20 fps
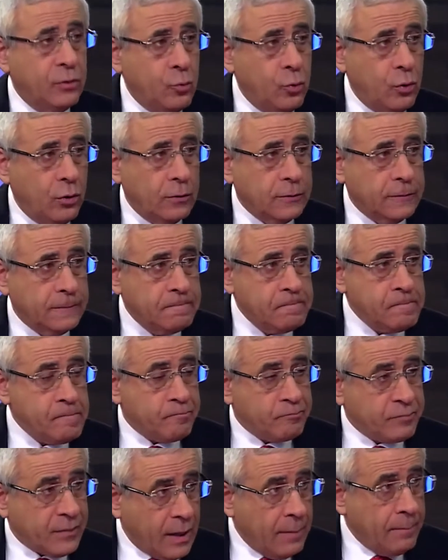world.
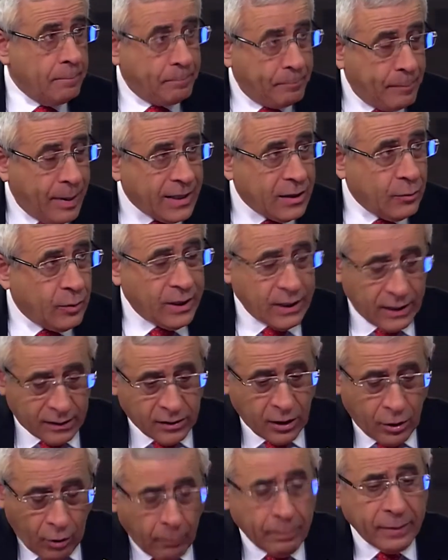By the way, and
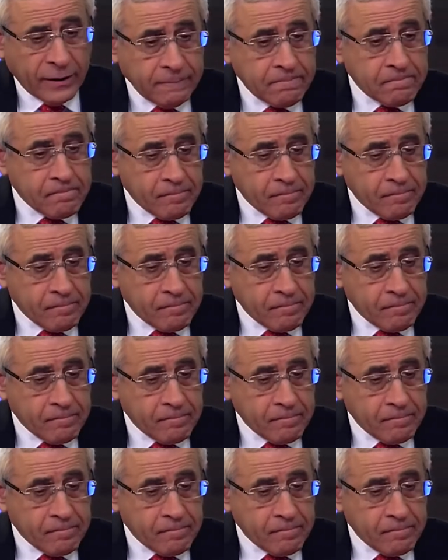they opened